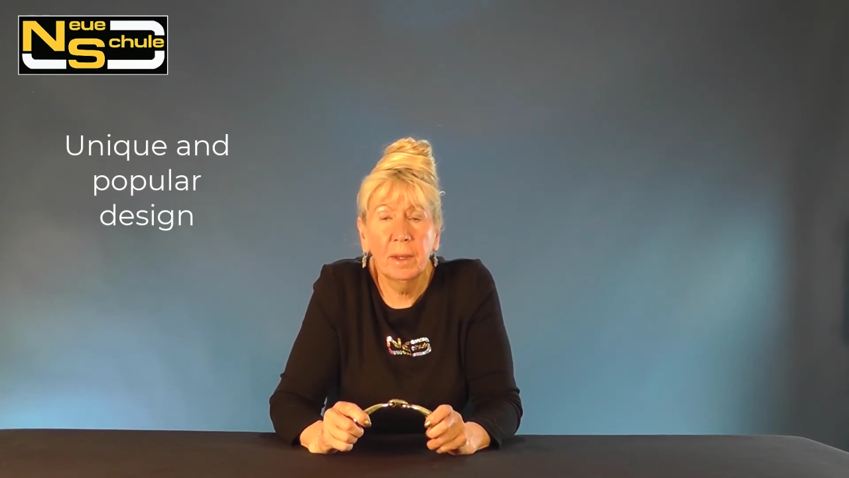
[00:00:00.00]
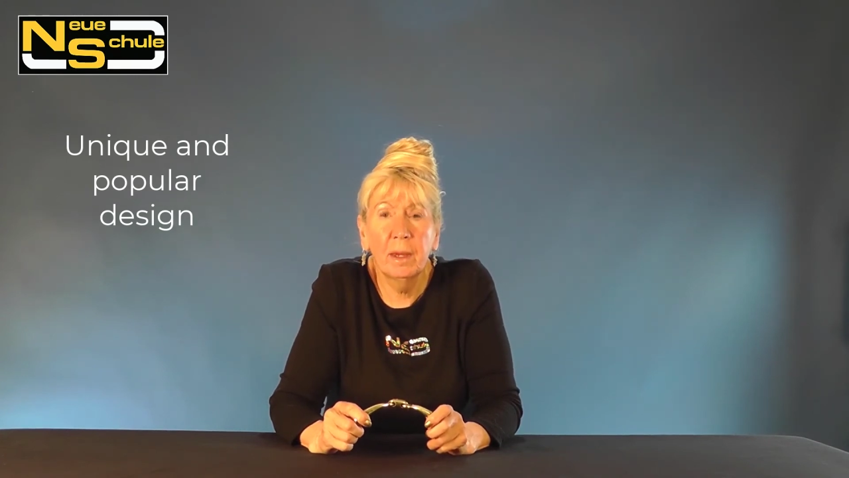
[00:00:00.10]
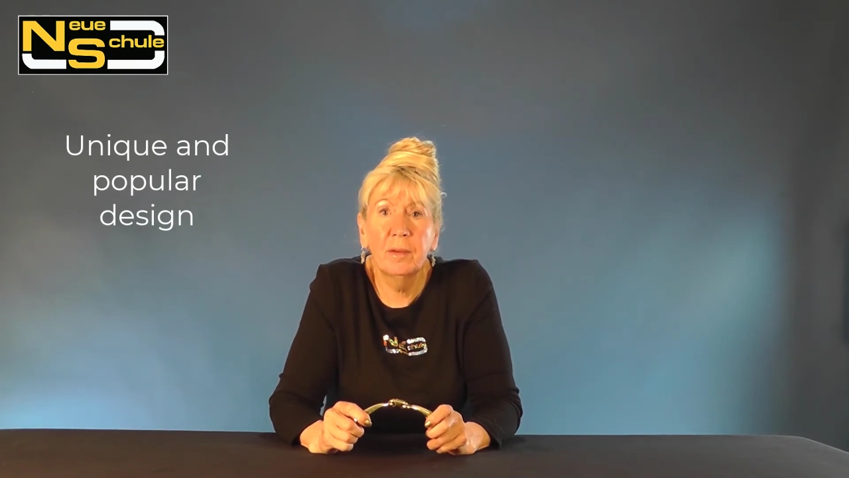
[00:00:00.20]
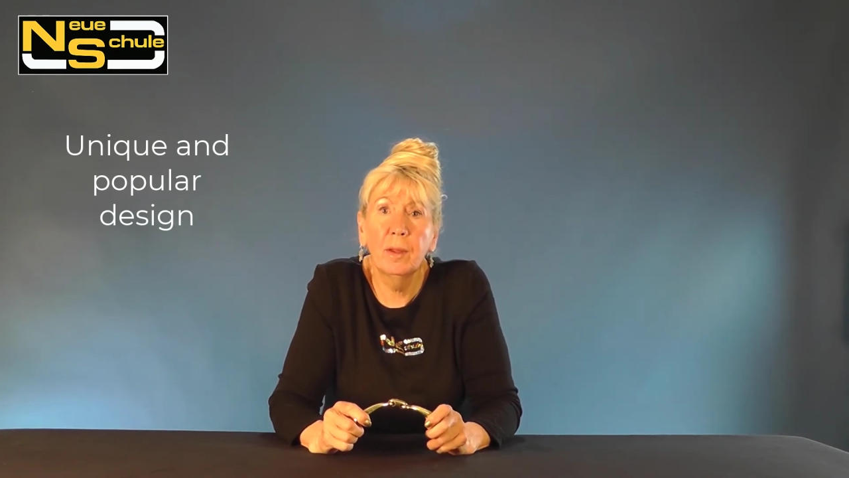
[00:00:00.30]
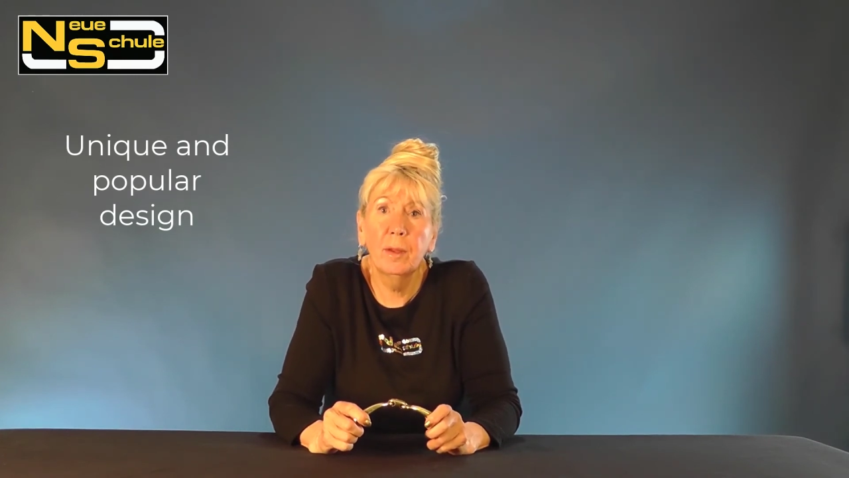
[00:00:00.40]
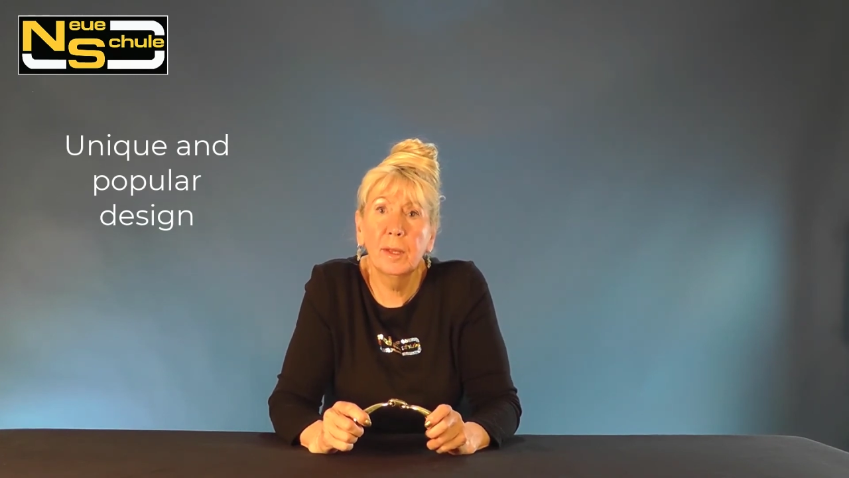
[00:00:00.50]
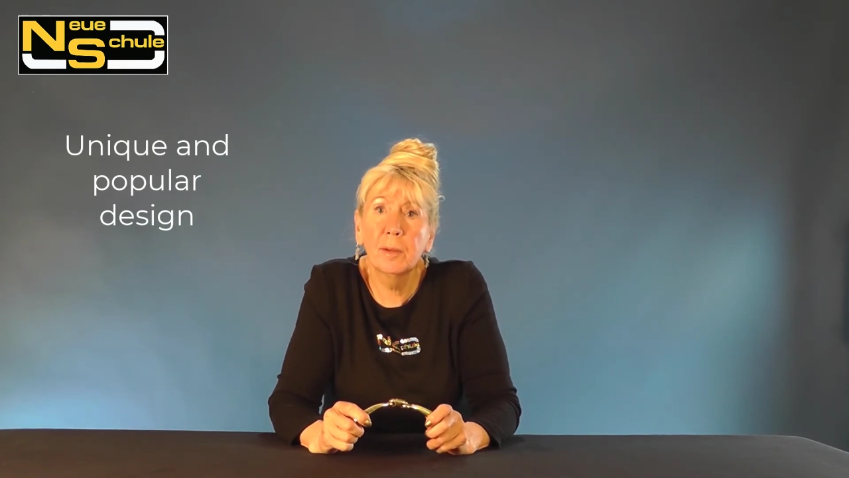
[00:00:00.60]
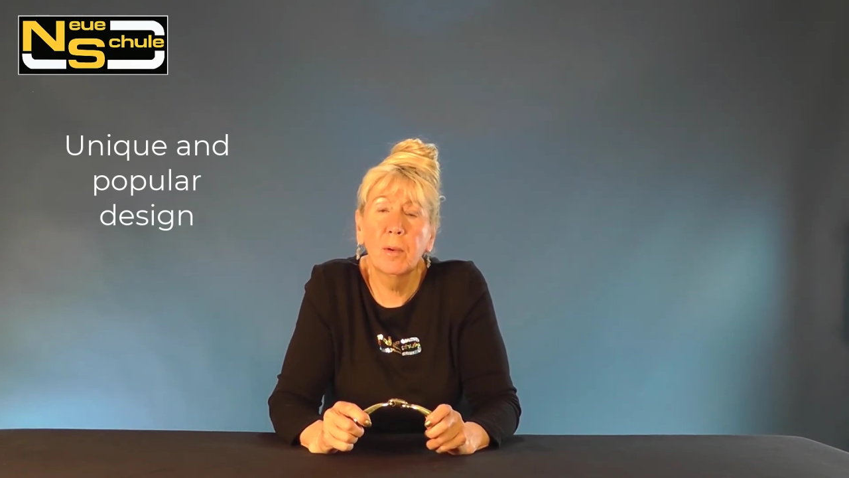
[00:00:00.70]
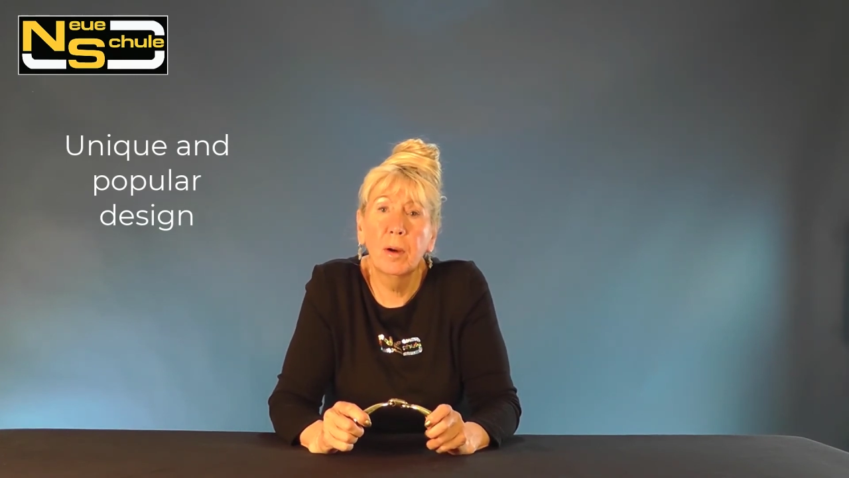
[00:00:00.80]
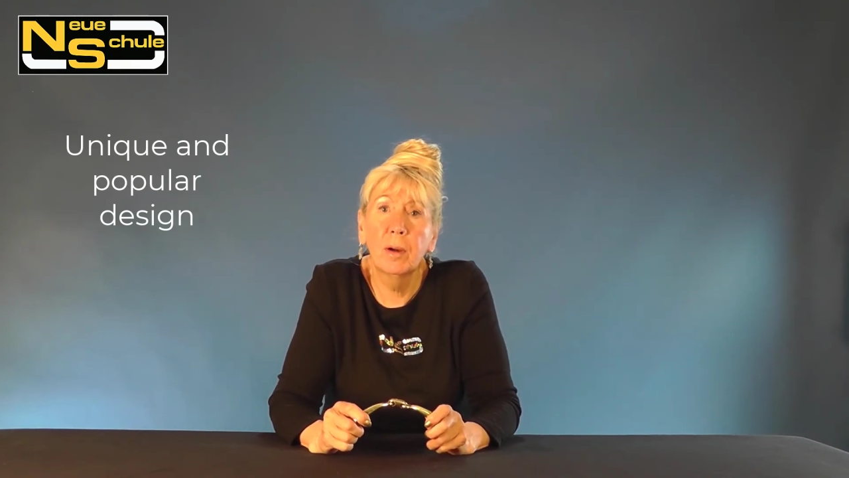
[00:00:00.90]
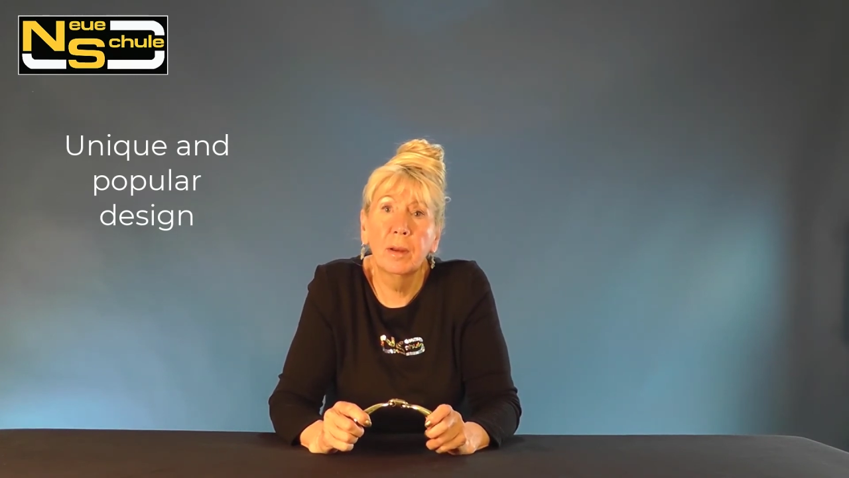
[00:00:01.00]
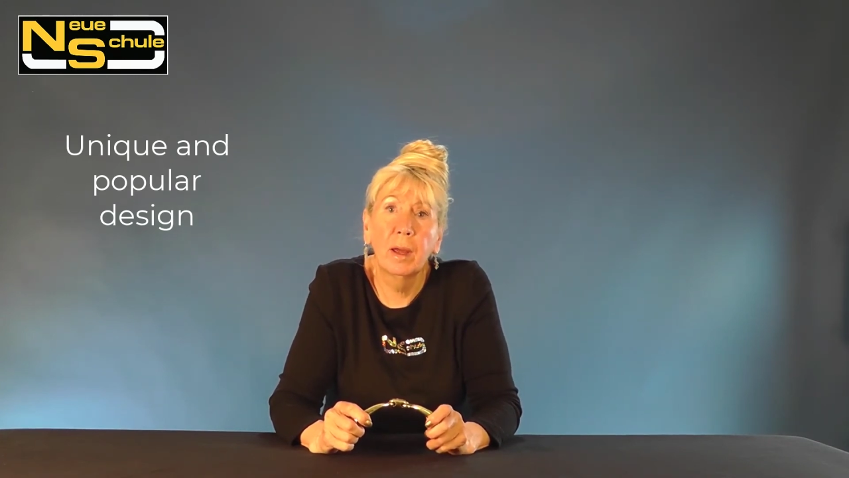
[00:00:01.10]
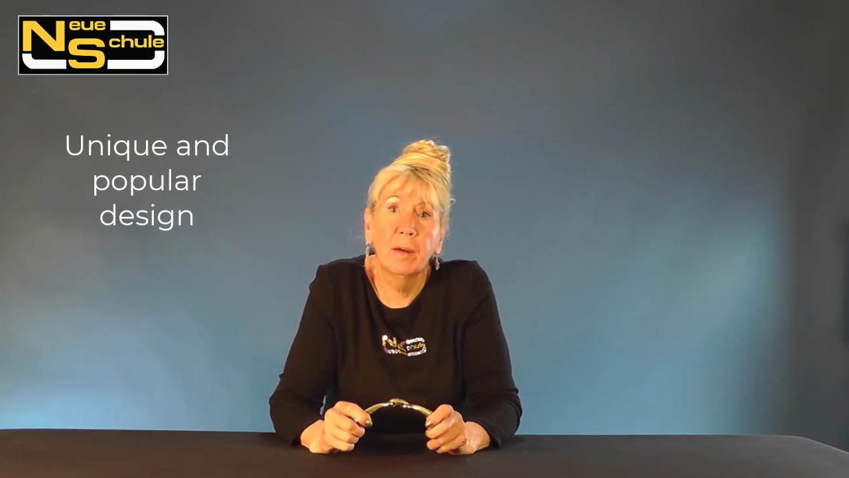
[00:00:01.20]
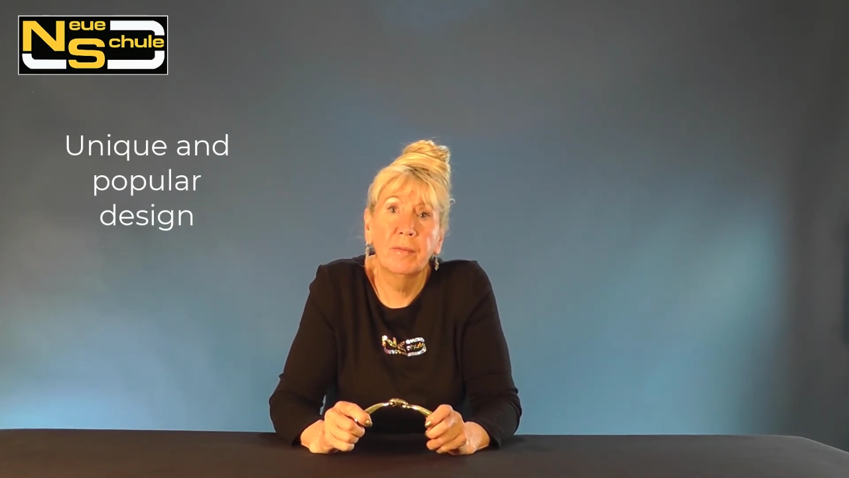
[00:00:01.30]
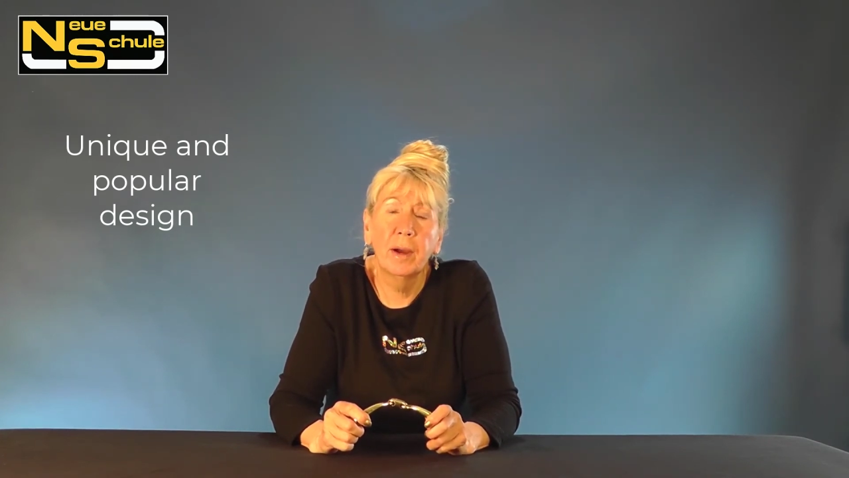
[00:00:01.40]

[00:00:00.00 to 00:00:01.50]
It is one of